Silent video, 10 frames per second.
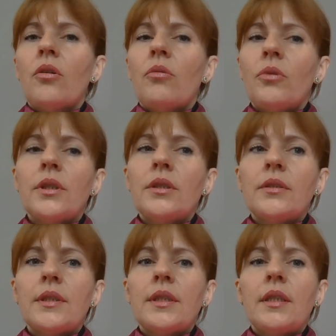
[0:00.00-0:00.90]
wanted
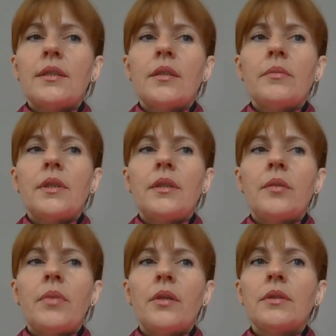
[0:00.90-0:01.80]
to say something
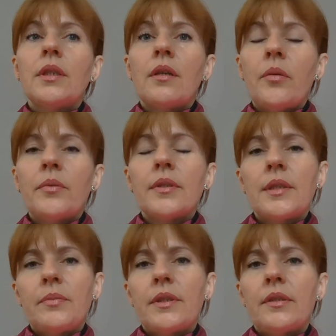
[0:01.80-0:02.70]
about the couples
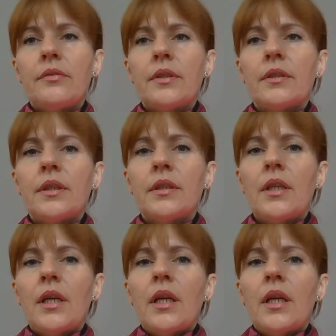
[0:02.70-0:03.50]
specifically.